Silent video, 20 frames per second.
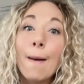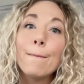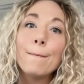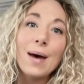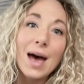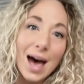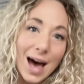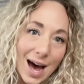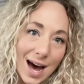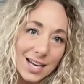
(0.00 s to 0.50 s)

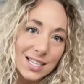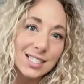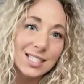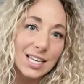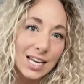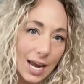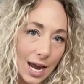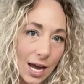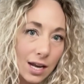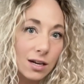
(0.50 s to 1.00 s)
past
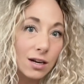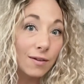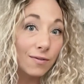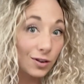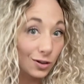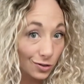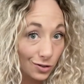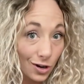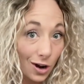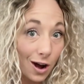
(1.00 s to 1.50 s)
the end of
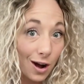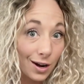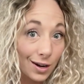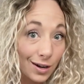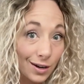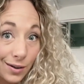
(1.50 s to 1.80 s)
your dock.